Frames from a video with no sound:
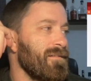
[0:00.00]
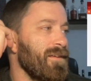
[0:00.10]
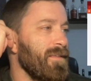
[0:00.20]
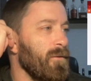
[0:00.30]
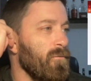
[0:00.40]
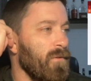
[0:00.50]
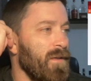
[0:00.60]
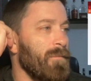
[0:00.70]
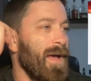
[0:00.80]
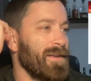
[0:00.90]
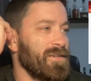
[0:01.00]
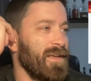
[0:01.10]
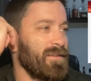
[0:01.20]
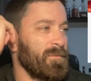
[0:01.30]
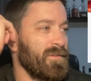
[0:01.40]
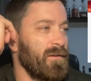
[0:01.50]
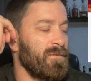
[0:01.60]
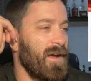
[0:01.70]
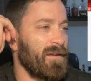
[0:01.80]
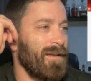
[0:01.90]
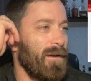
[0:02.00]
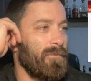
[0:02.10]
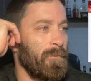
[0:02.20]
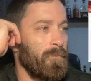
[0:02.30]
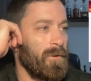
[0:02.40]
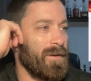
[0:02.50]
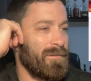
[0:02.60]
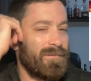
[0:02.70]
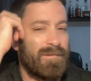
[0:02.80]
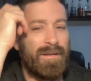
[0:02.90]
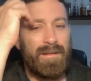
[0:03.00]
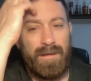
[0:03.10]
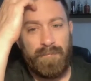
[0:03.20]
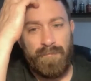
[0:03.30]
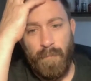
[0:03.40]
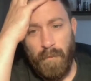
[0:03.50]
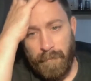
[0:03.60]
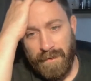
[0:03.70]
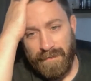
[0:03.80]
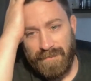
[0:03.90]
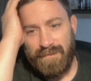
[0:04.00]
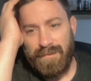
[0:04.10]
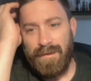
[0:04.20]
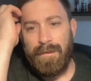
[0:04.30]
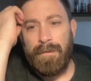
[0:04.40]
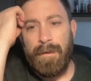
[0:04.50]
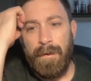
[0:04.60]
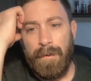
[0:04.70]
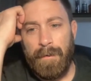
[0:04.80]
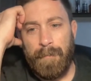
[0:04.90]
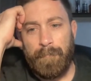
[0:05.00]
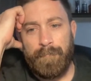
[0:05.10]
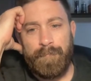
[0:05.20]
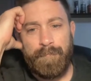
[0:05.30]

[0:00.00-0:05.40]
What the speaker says: in a rematch gets himself knocked out for real in 4 minutes. Mark